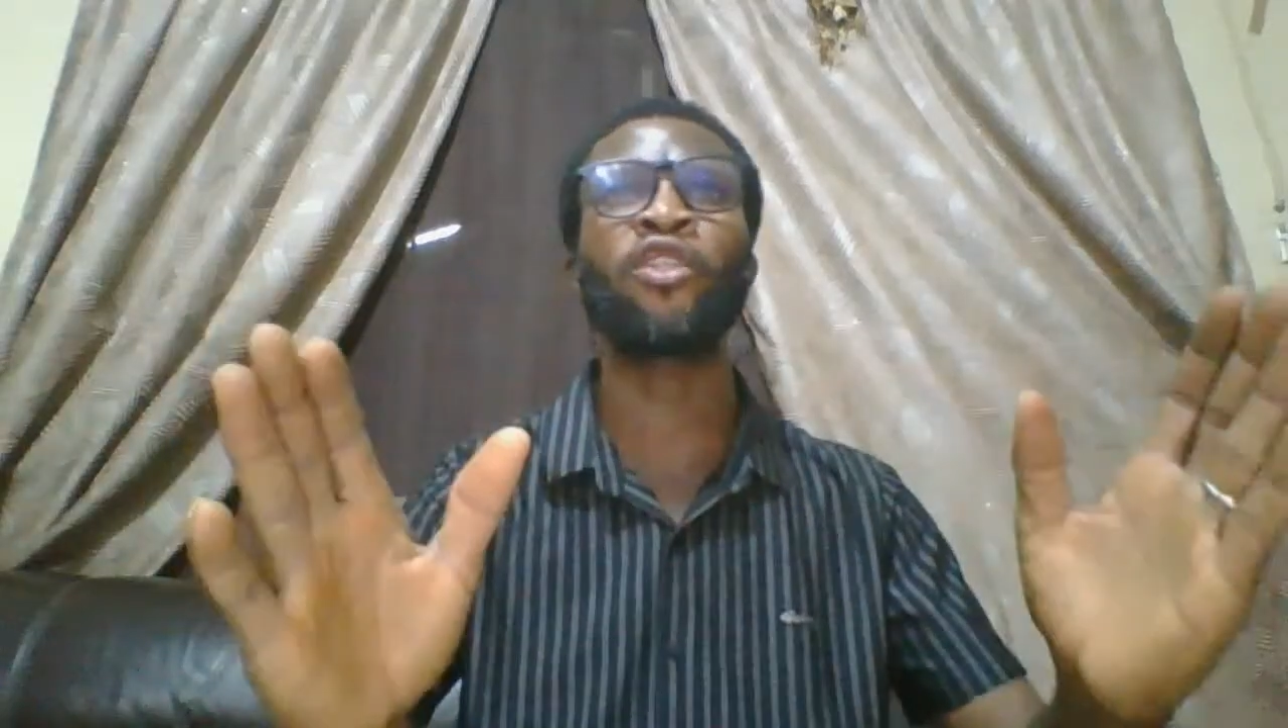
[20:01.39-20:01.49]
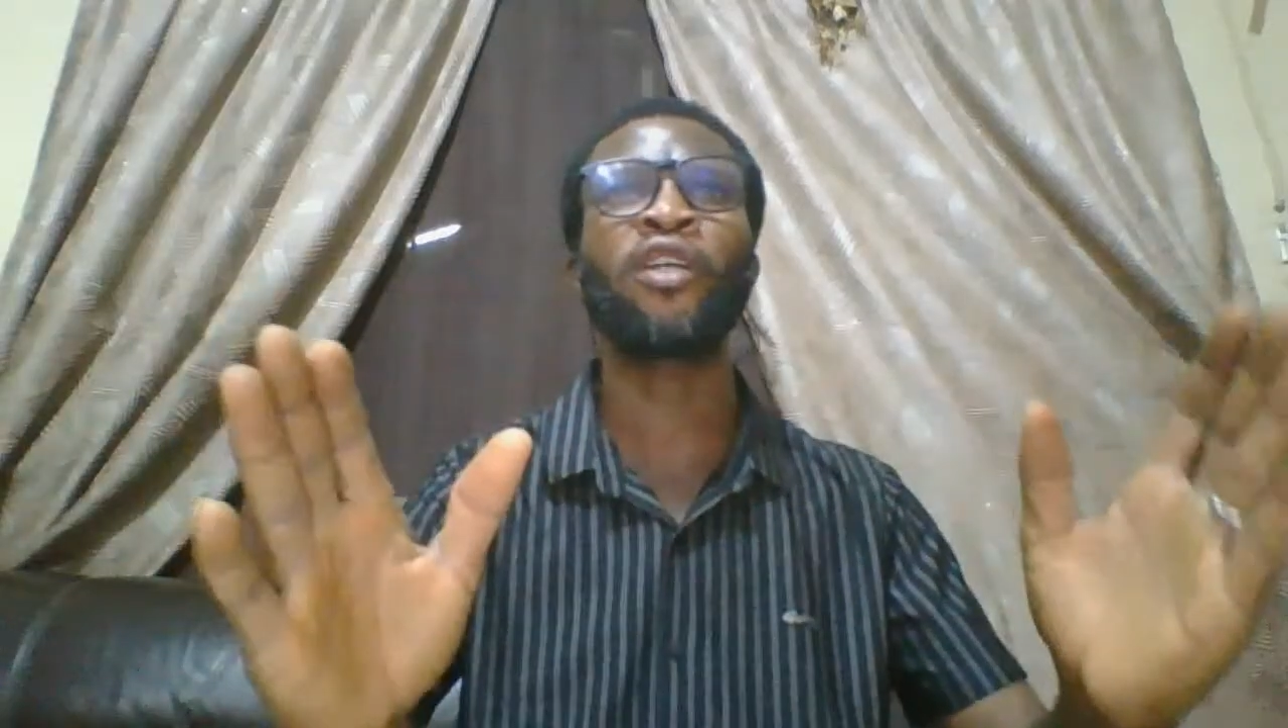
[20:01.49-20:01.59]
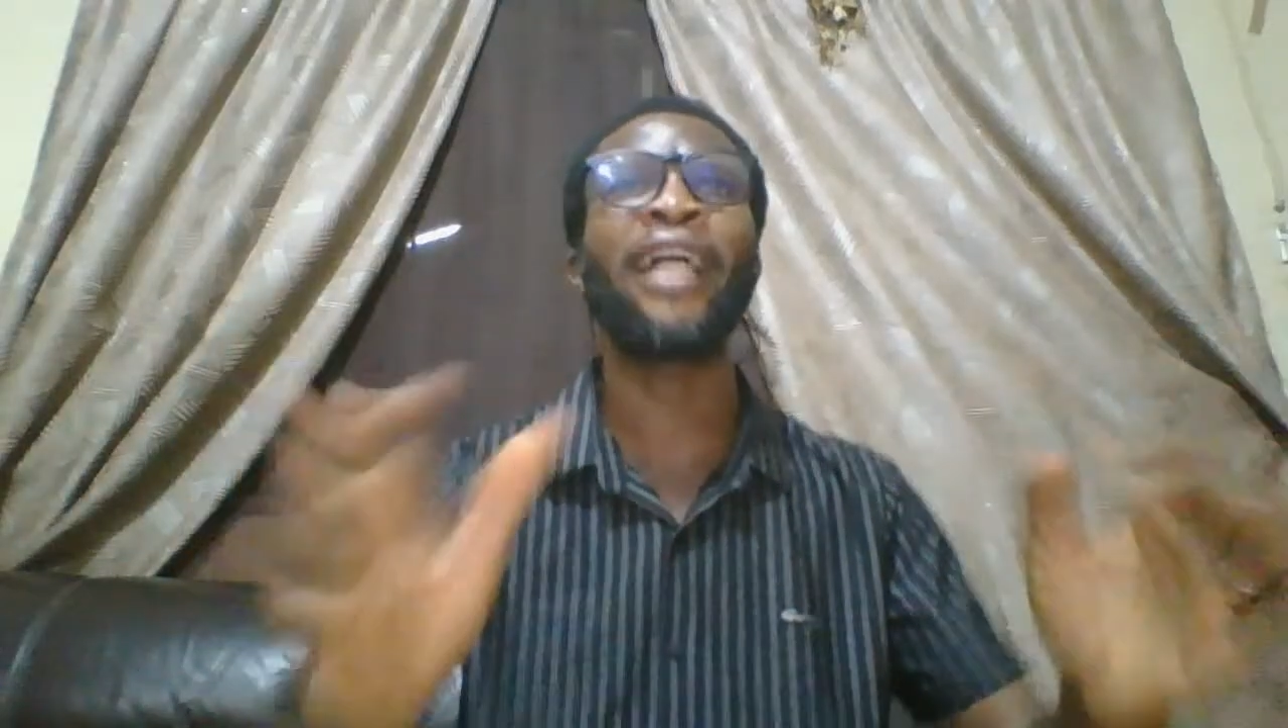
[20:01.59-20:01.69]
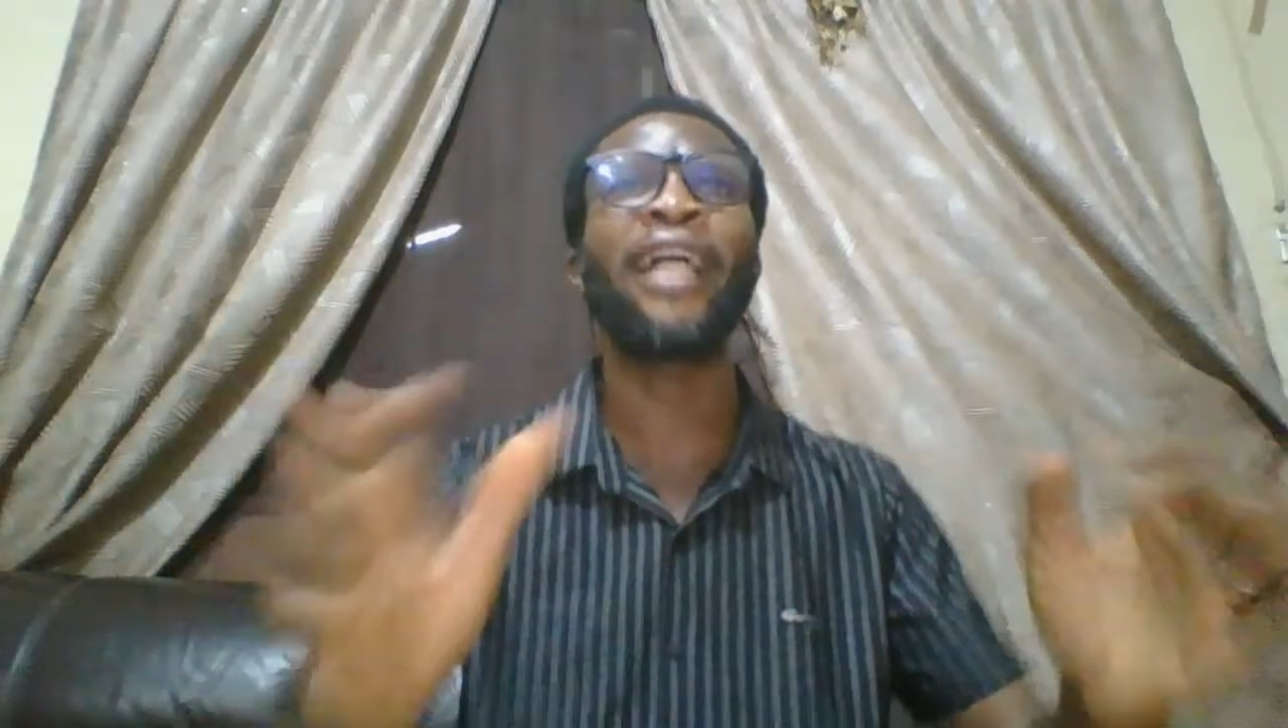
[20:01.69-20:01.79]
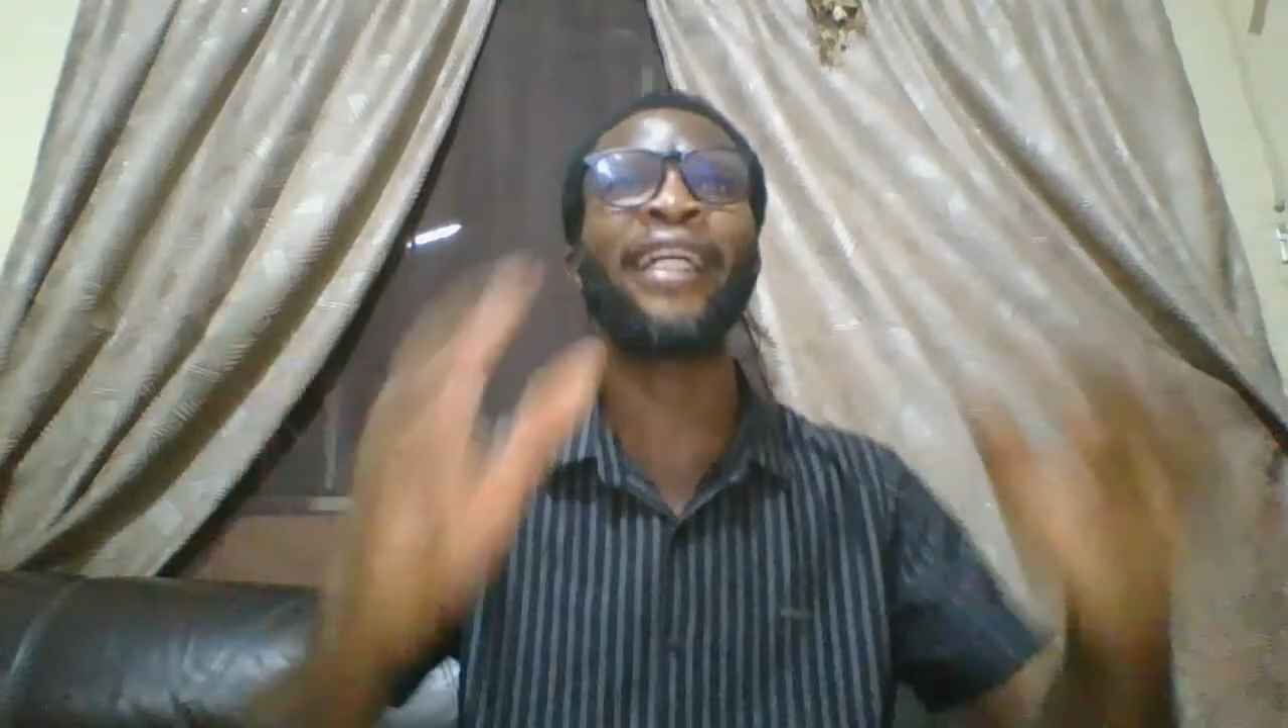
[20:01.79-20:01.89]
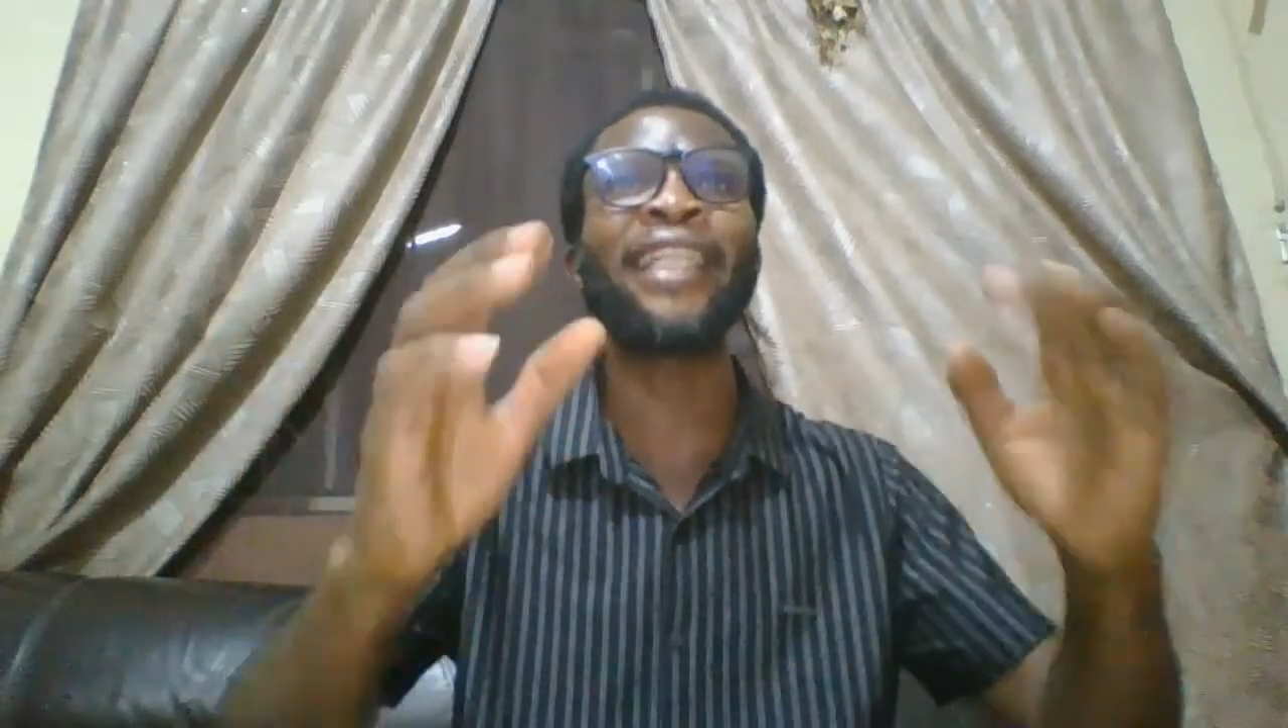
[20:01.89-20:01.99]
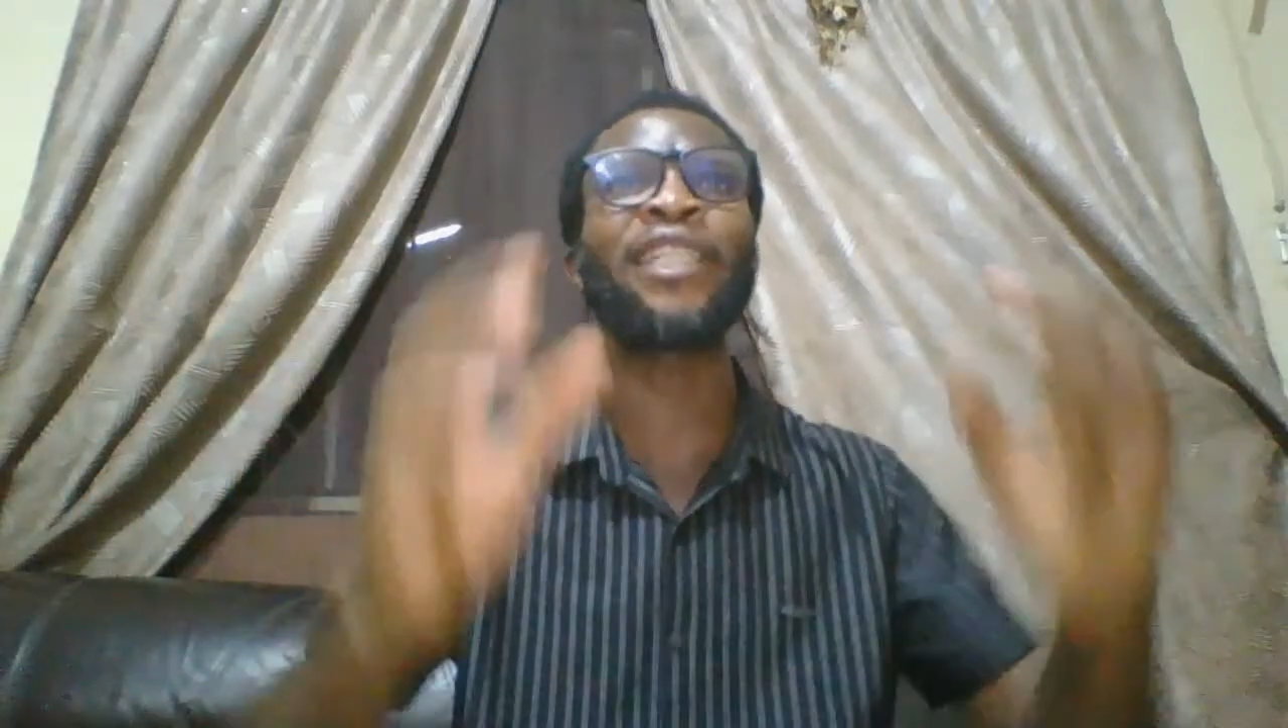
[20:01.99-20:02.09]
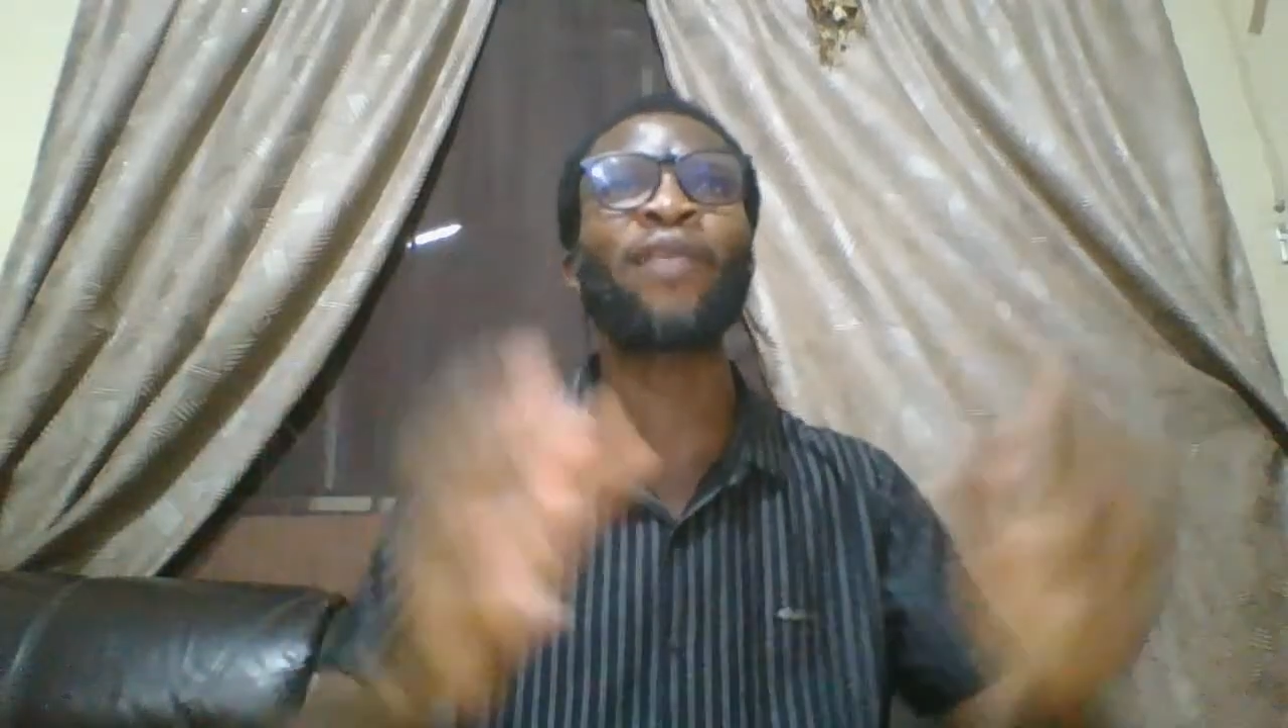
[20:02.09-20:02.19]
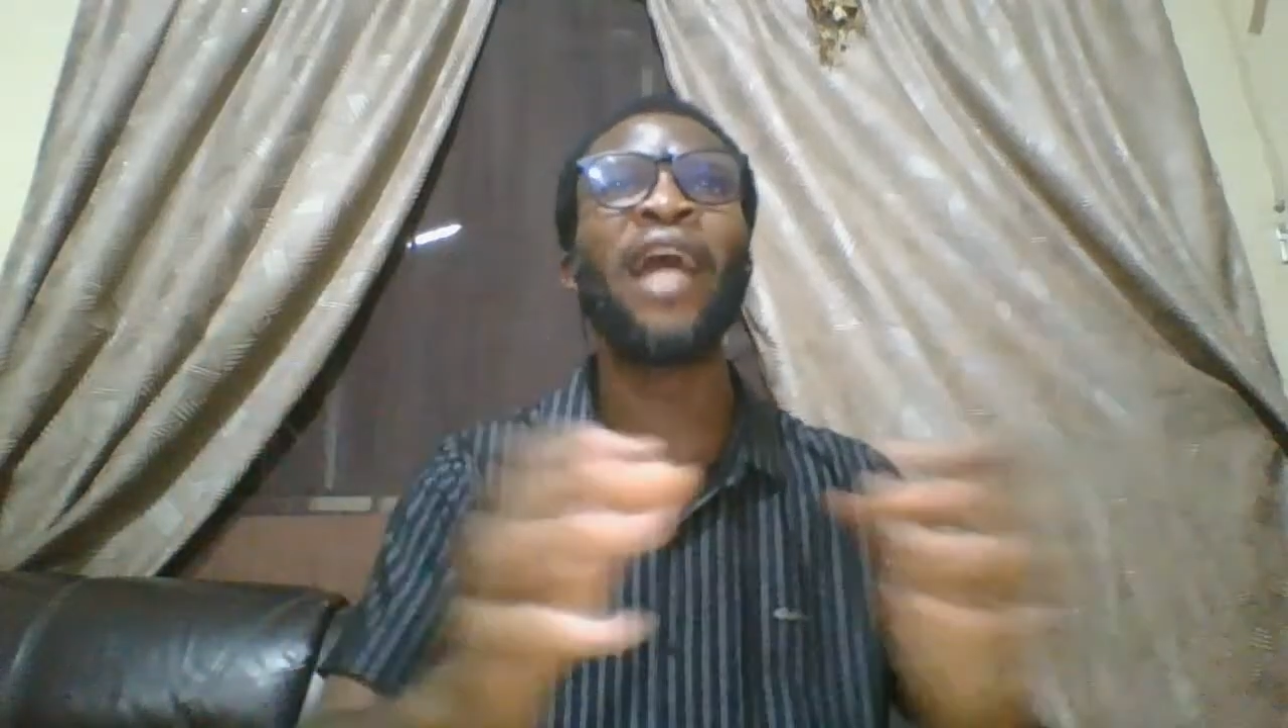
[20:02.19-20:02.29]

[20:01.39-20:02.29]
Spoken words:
and that is why